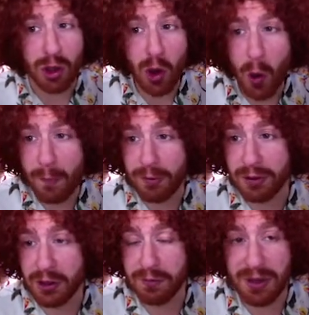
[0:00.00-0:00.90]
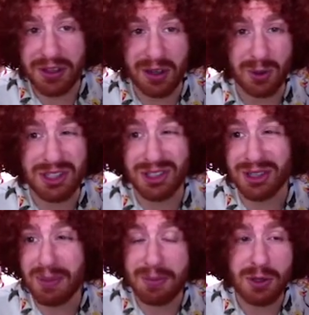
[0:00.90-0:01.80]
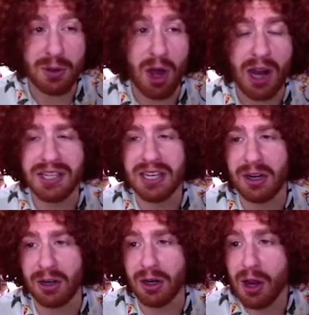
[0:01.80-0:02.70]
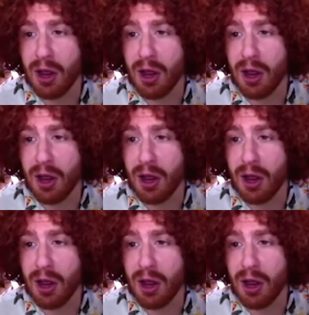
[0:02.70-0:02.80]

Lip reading: hopefully you've been there recently, maybe you got here